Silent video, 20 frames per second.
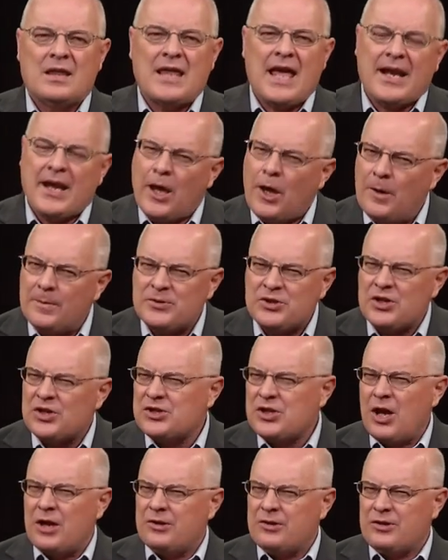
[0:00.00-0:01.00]
that helps
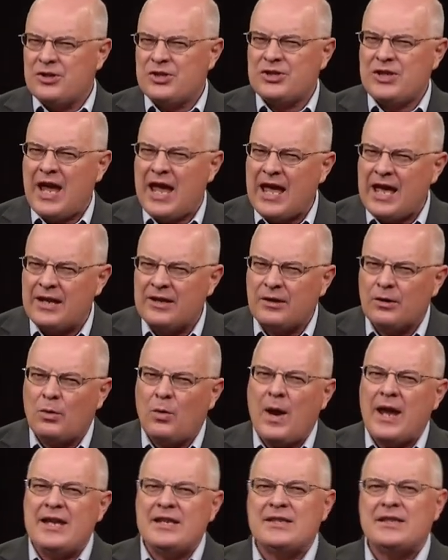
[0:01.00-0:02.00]
us understand a
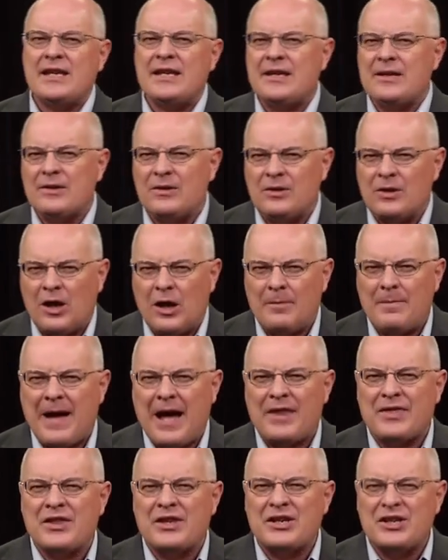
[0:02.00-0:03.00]
great deal
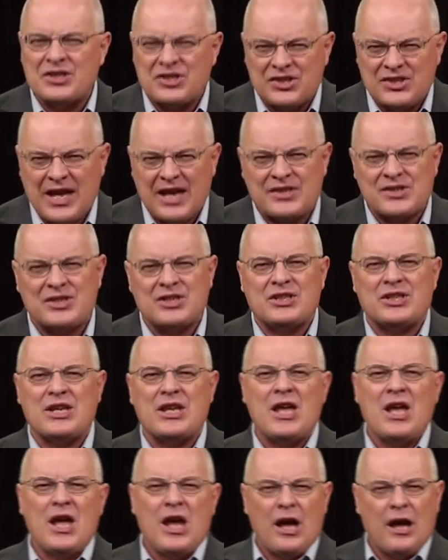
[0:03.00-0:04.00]
about the
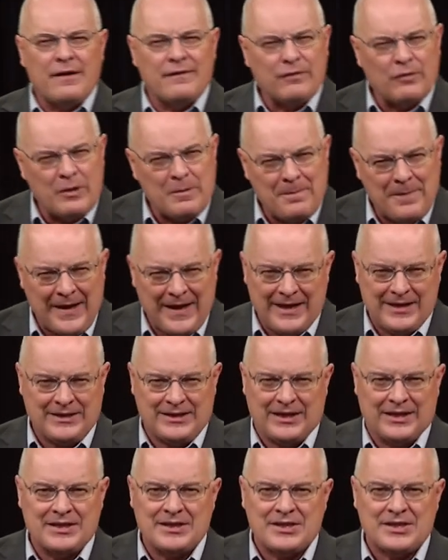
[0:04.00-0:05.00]
necessity of
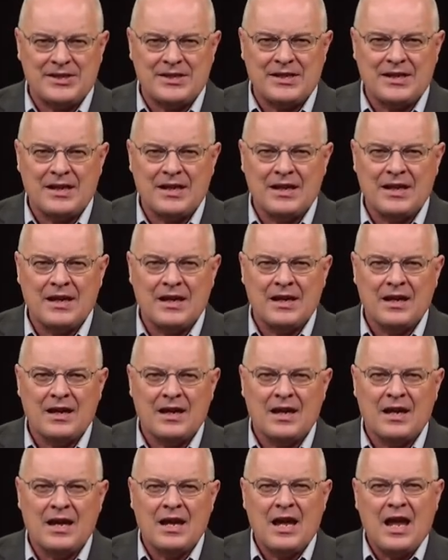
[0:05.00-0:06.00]
repentance
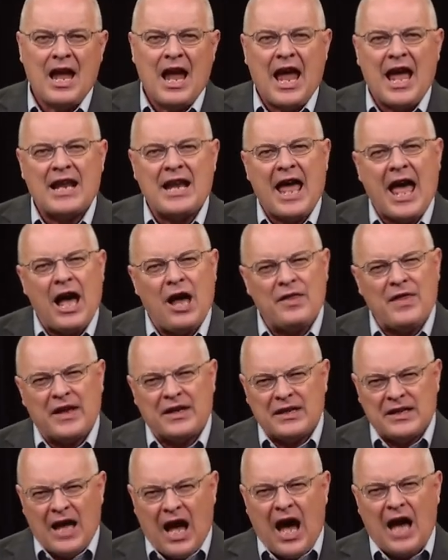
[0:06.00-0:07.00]
and how
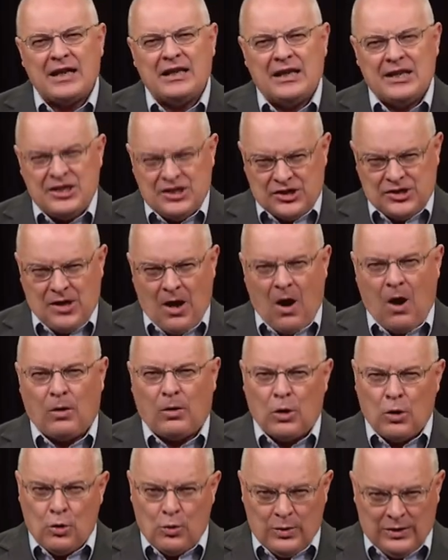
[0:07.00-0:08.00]
that godly
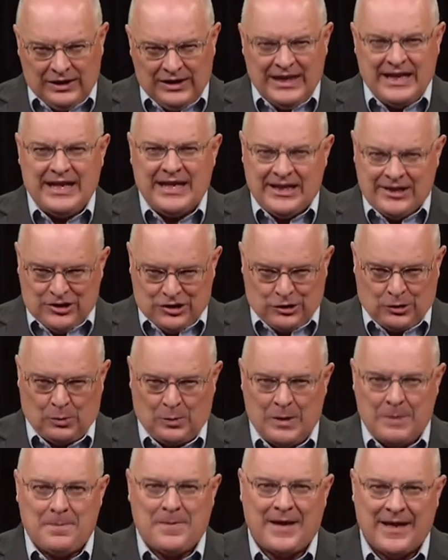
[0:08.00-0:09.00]
sorrow leads to
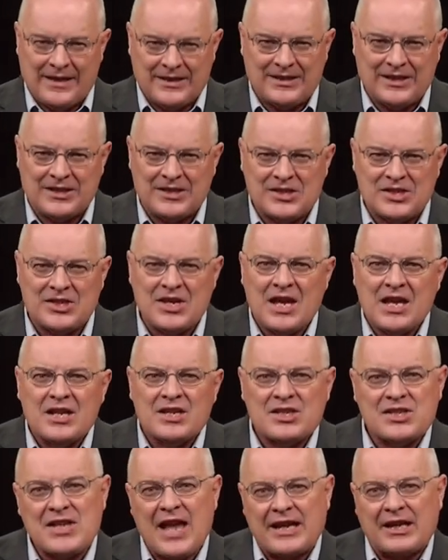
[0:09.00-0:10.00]
repentance.
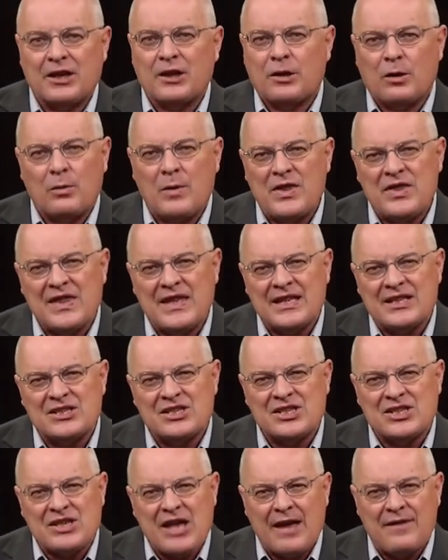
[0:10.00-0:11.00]
2
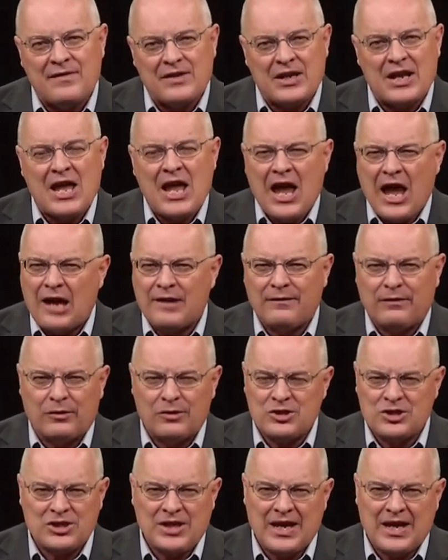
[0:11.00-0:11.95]
Corinthians 7 and verse